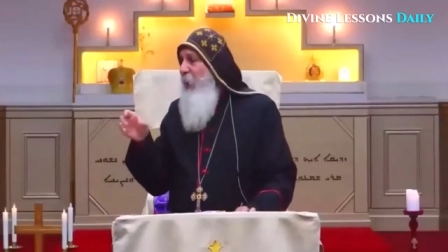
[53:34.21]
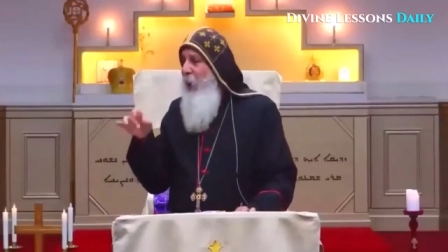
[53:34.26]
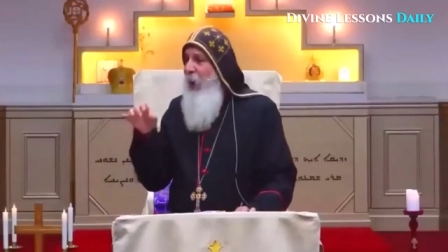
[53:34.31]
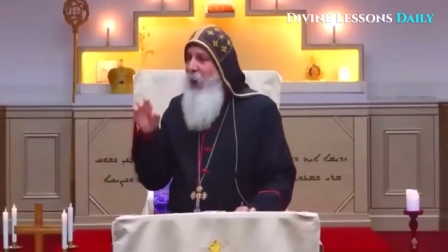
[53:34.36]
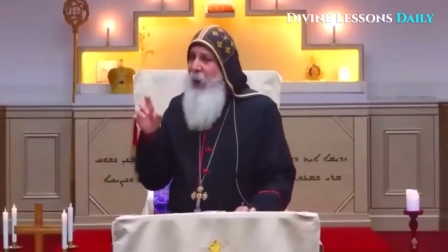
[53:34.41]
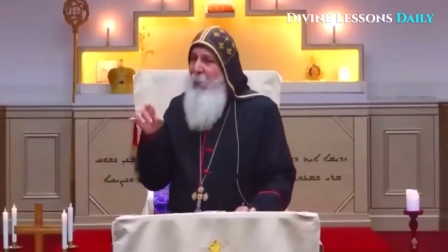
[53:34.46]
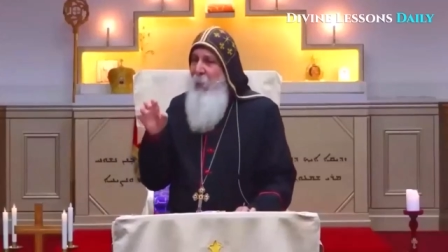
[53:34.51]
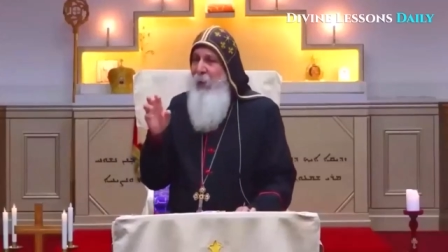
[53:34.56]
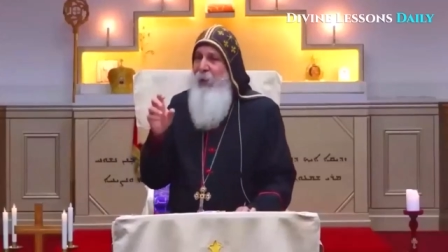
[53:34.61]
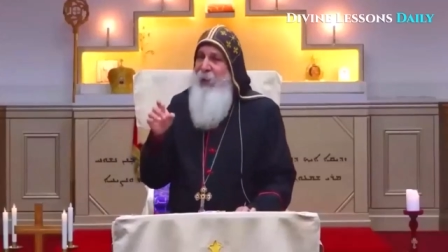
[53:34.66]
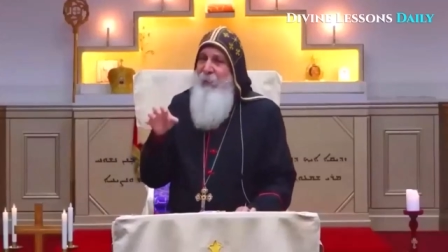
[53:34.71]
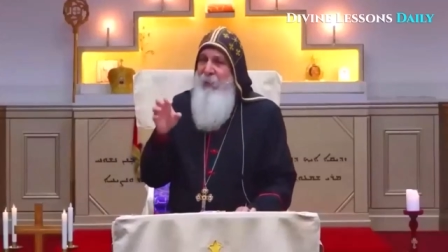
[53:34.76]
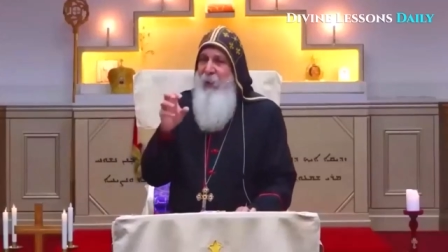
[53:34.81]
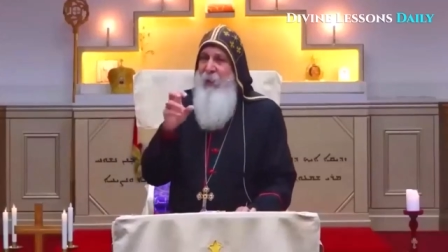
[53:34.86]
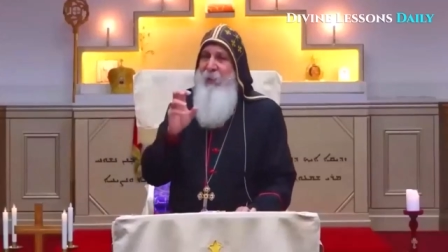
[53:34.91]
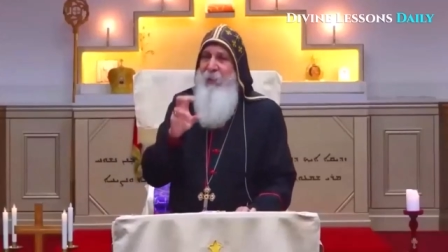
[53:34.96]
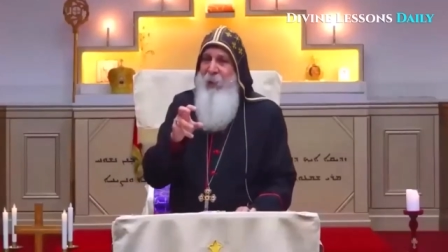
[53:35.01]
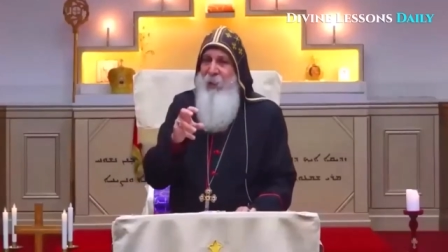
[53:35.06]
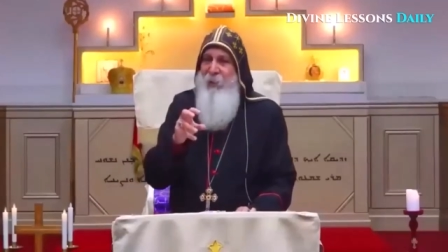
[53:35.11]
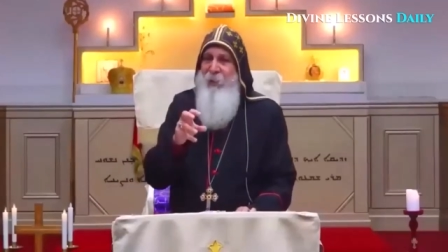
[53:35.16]
I went and
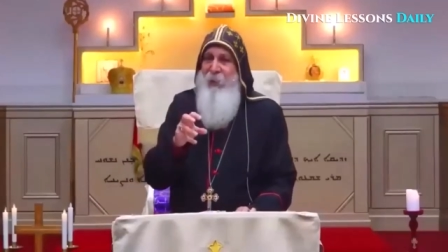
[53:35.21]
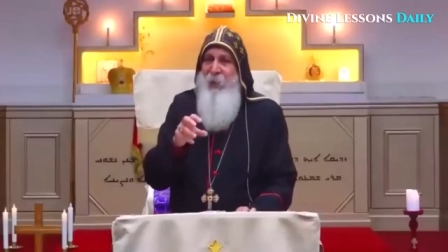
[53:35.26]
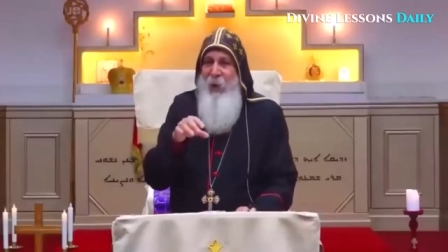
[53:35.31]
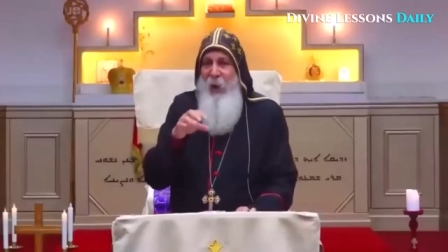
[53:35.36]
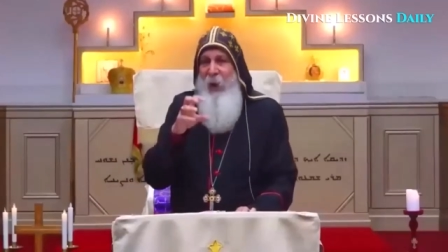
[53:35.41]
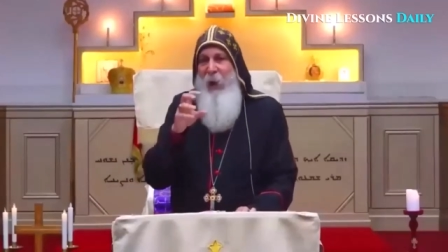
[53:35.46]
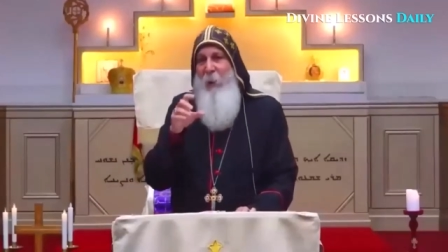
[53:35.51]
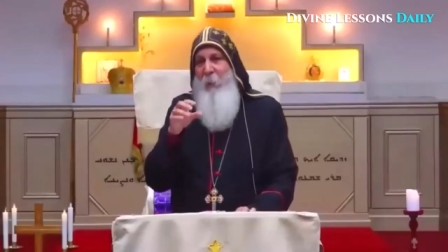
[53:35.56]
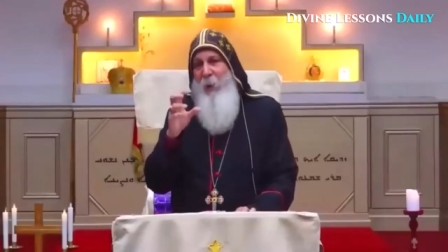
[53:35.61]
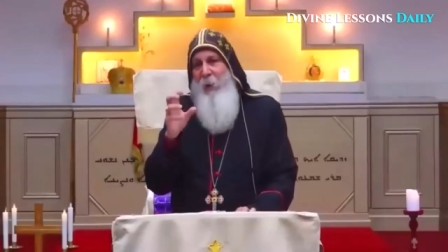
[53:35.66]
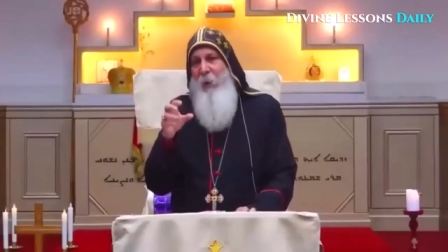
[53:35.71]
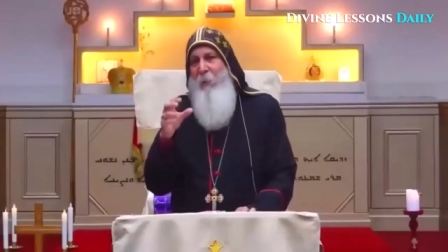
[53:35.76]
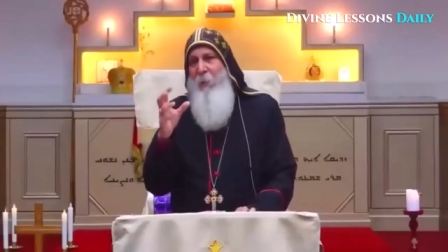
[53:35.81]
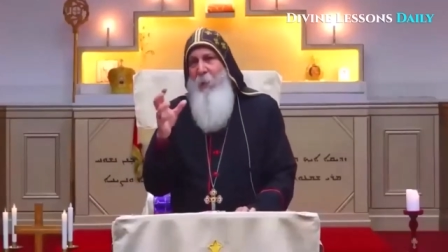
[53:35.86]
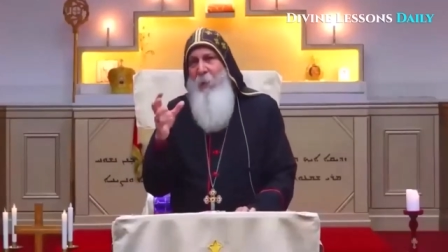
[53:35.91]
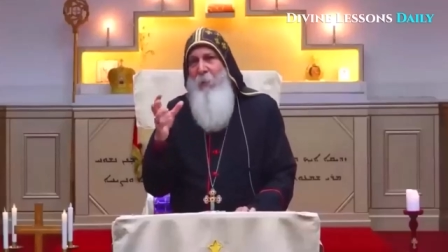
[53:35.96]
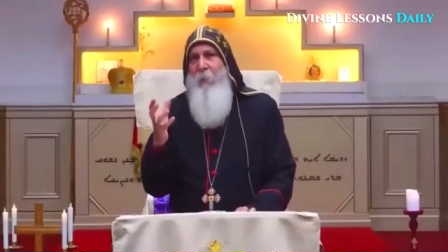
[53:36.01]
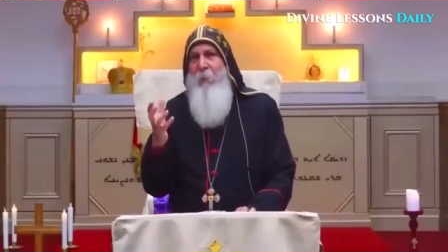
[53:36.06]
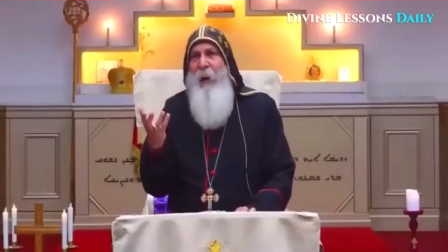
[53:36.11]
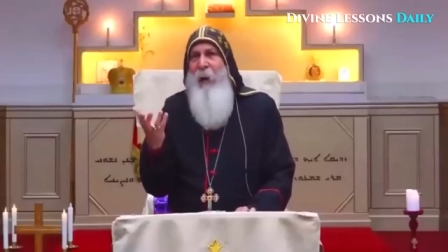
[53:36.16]
did this. I went and.
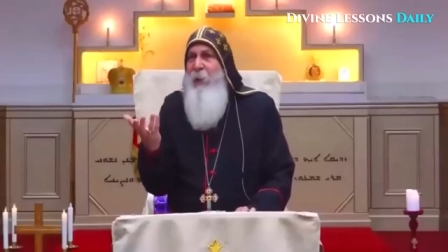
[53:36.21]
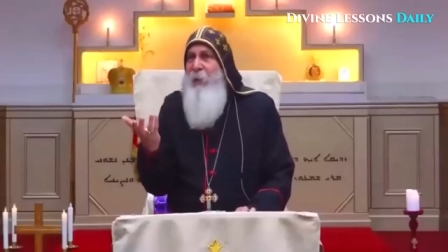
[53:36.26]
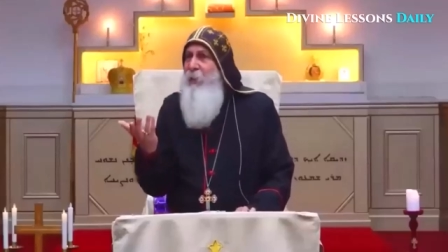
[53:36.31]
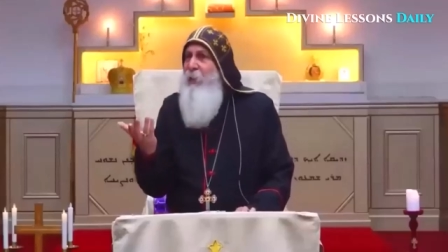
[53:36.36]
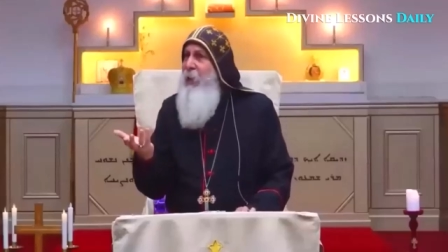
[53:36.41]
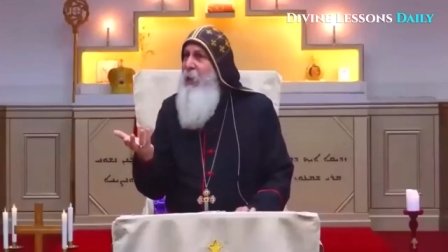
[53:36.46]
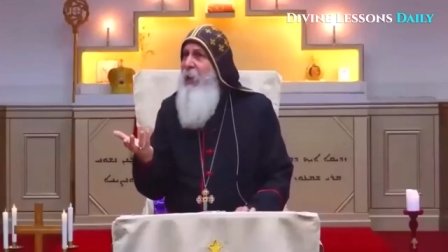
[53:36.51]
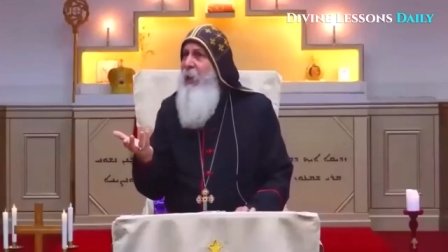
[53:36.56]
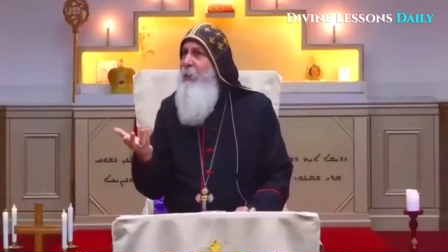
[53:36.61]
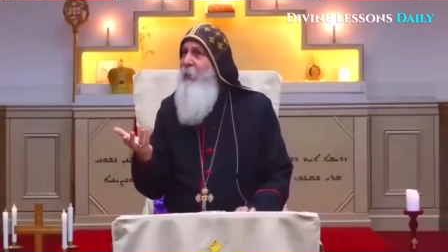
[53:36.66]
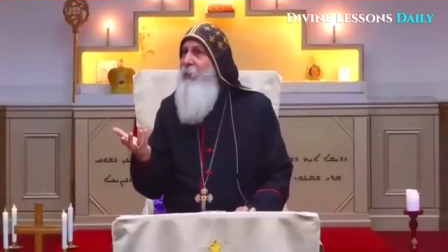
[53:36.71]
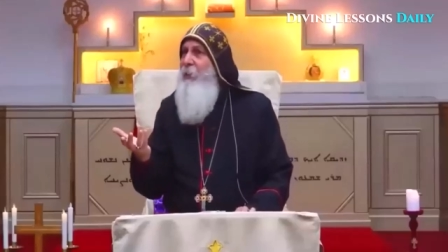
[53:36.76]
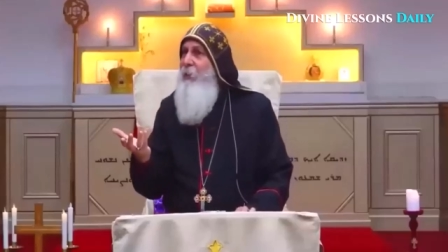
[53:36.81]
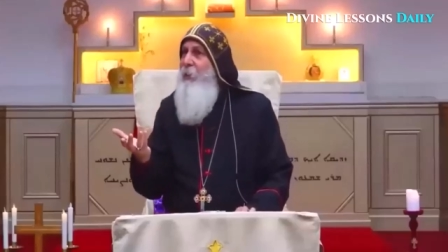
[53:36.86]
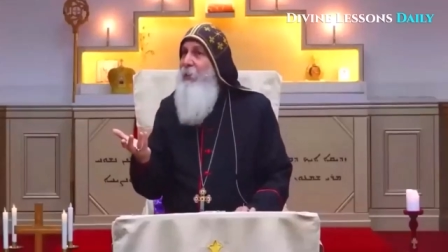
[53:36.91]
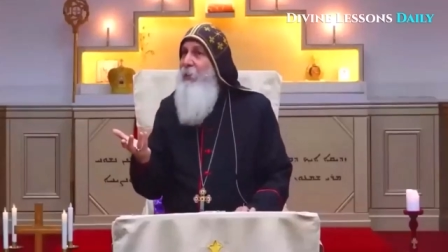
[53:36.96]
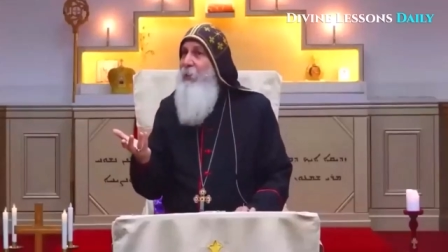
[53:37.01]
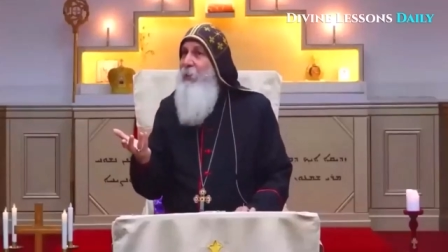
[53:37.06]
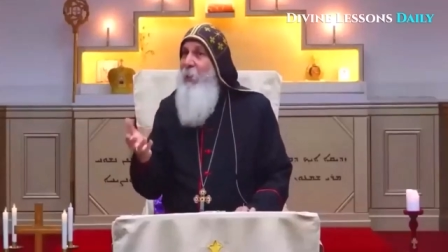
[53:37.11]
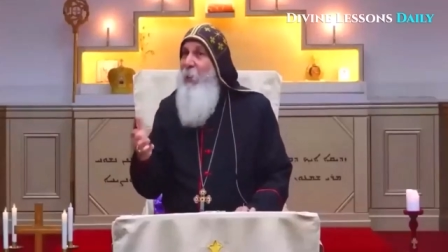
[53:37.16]
What is
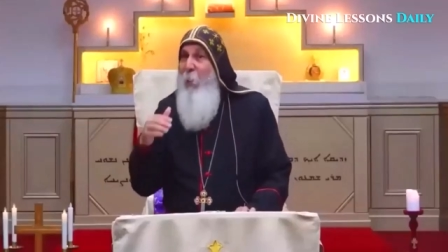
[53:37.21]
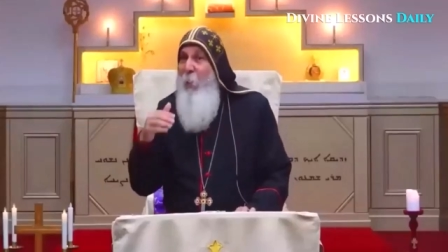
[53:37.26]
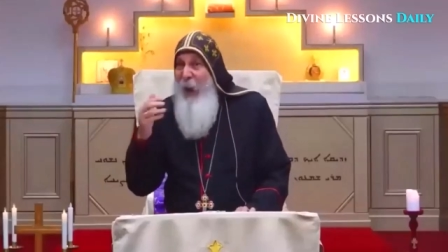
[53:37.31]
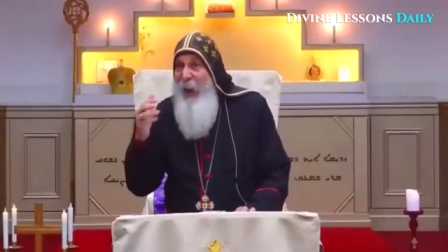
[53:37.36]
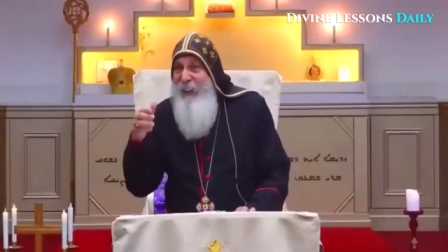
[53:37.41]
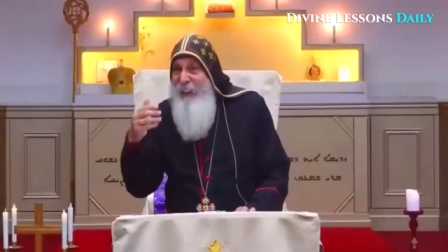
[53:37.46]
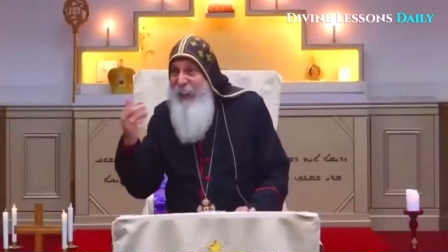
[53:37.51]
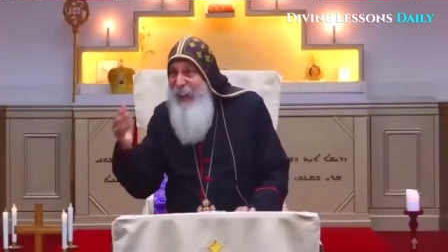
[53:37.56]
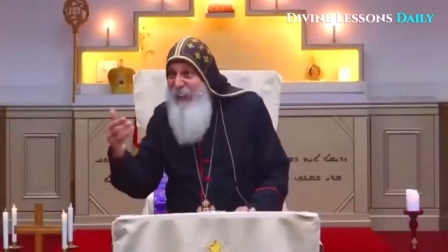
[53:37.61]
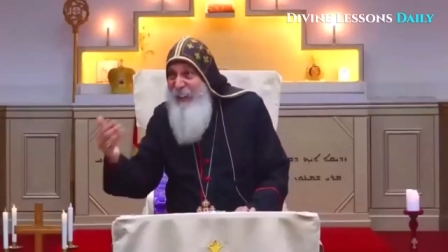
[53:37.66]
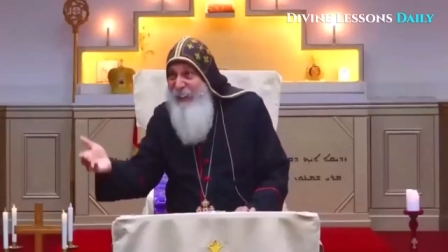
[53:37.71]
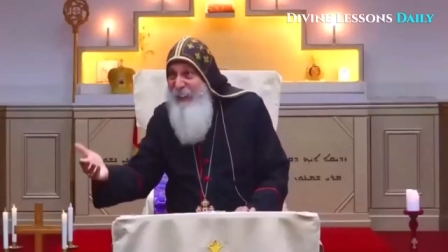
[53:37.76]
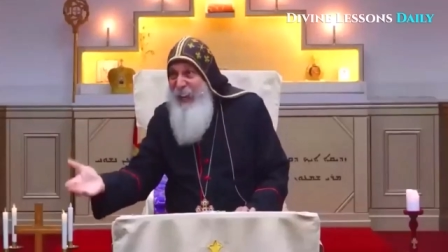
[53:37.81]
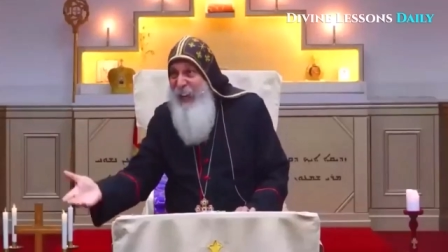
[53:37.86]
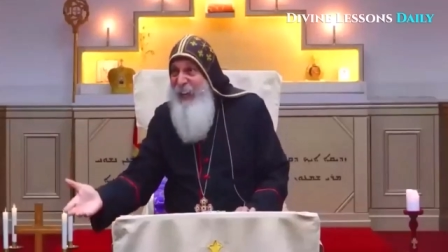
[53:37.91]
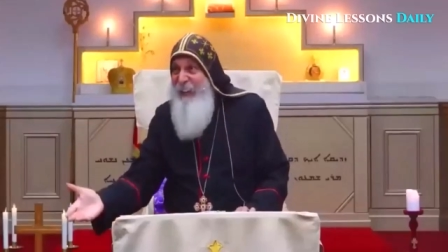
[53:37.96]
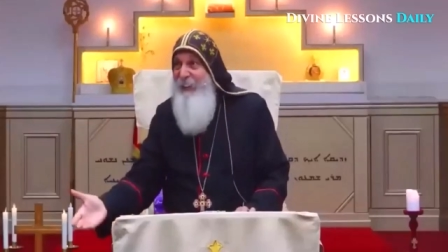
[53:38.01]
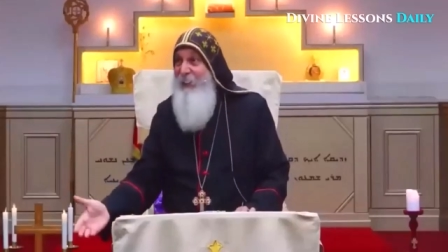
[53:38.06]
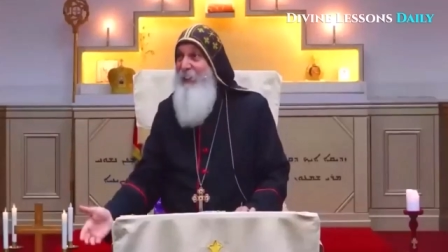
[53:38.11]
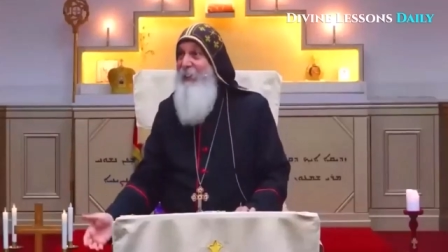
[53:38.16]
this? What is
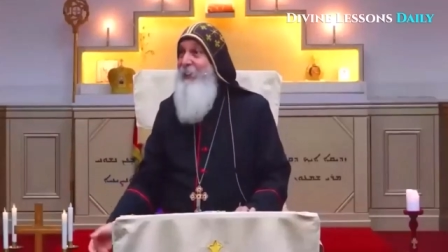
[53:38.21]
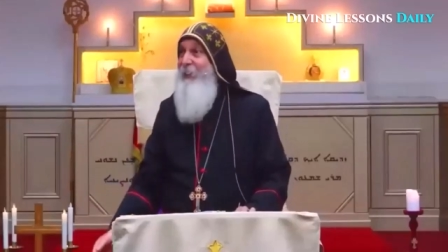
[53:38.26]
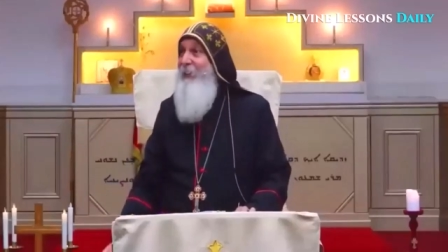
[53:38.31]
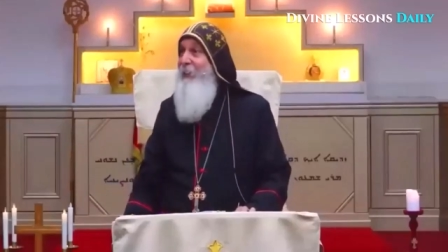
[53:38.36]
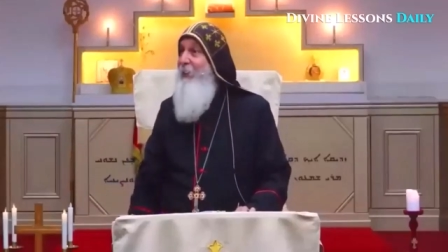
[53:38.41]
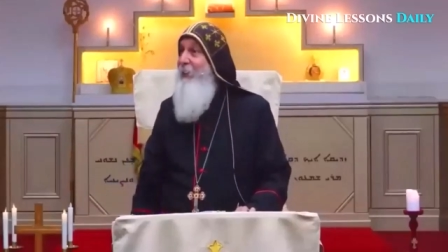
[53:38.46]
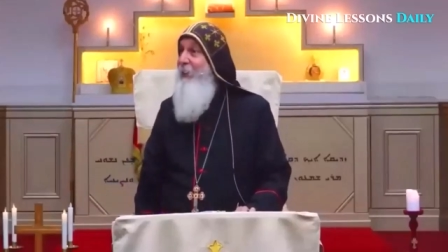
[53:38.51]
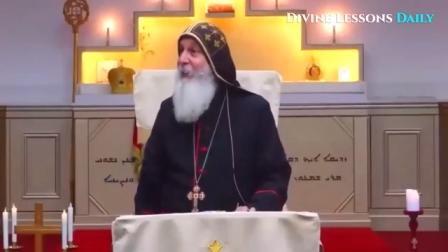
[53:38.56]
this?